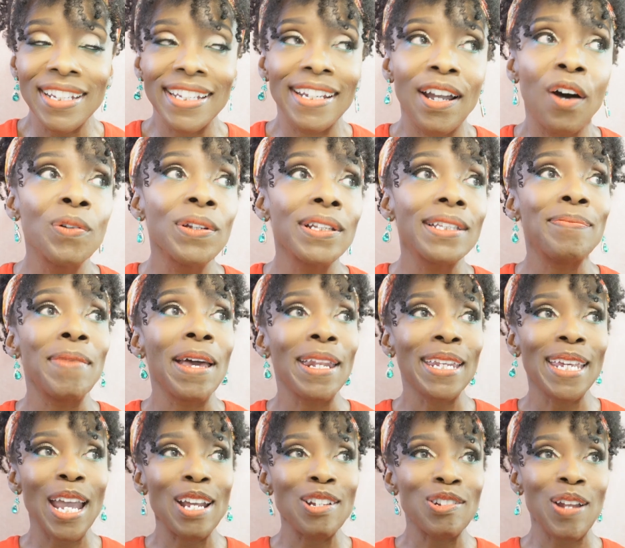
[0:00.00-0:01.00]
The only
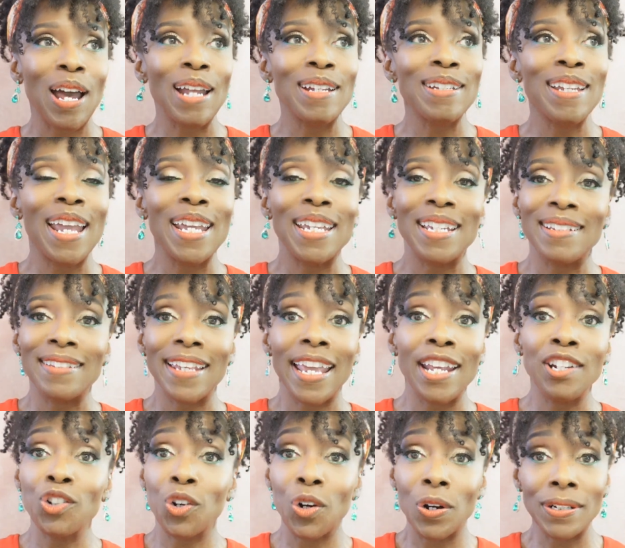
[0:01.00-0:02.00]
medication I take is
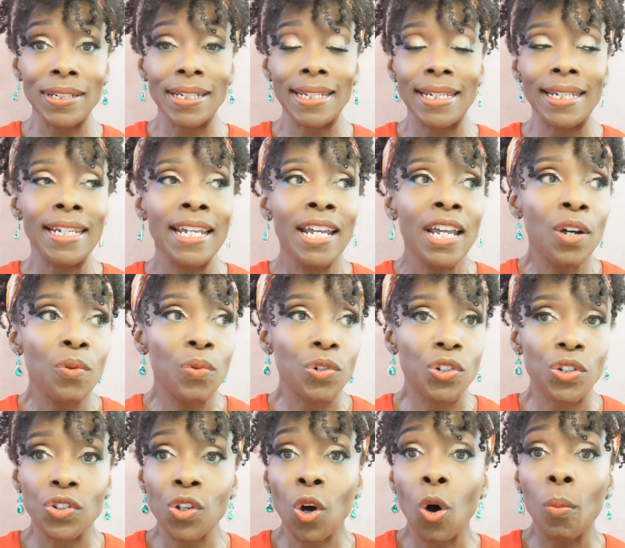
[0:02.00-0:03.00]
HRT,
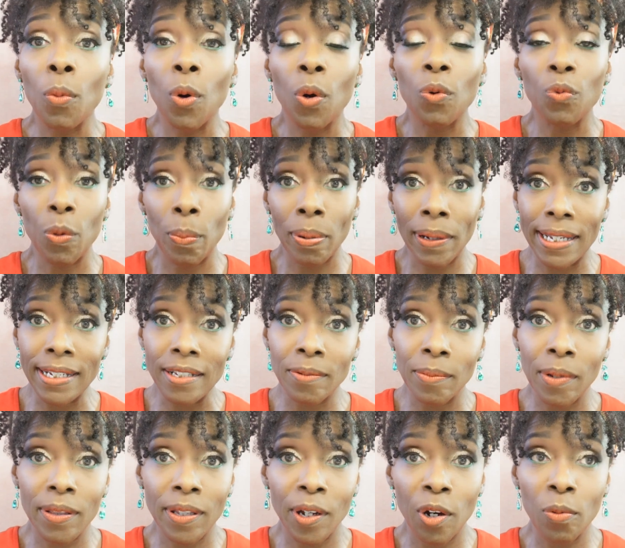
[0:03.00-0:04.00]
which is hormone
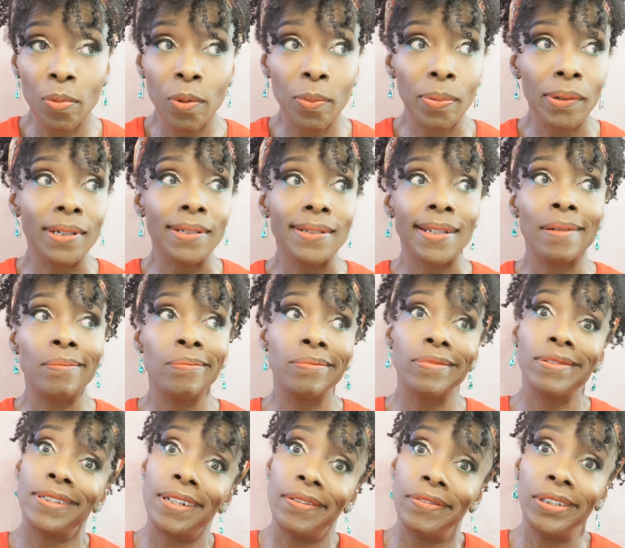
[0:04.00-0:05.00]
replacement therapy, because I'm
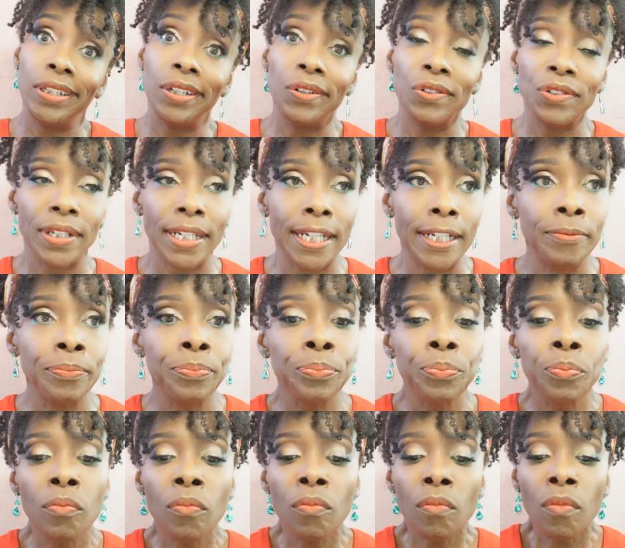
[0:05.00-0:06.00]
7 years in.
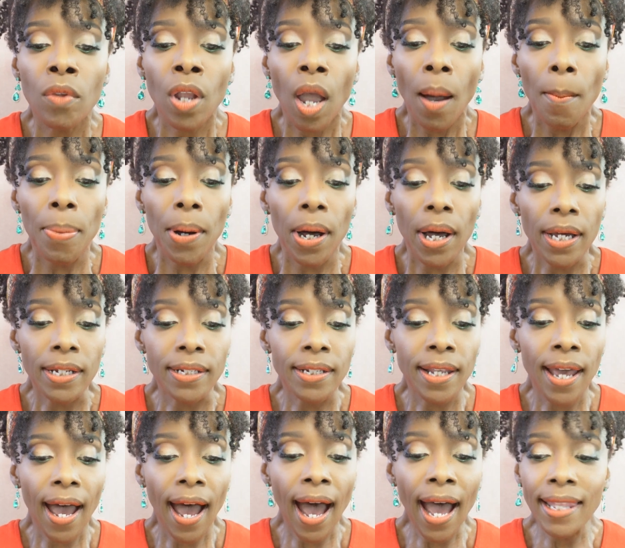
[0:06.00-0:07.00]
But
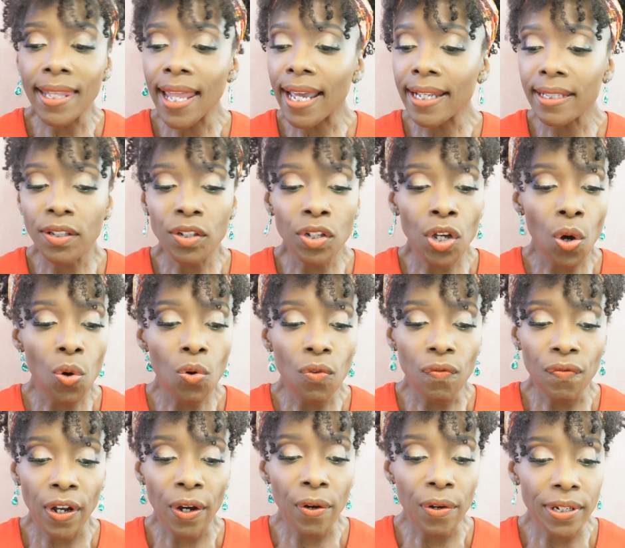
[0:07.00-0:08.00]
I like to go
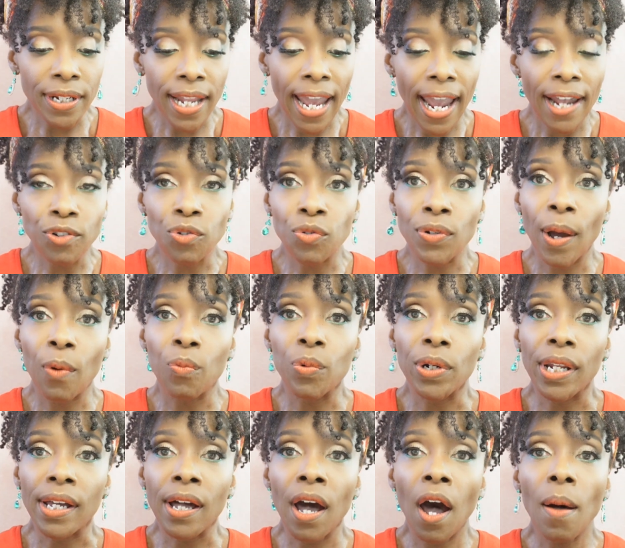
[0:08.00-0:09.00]
very natural. Now,
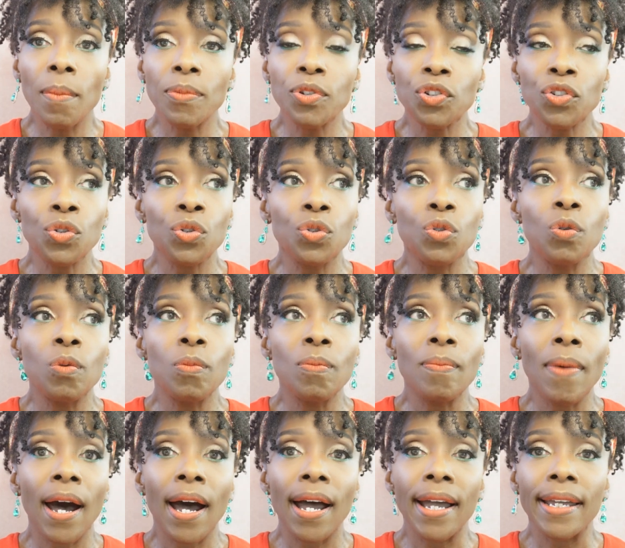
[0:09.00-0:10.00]
when it comes to
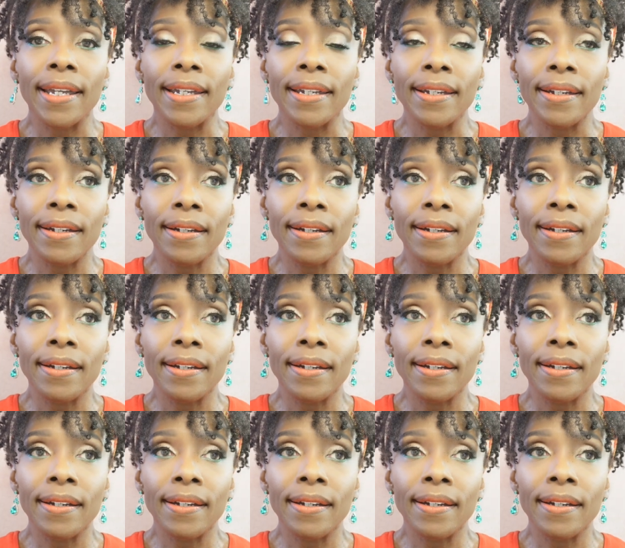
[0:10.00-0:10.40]
my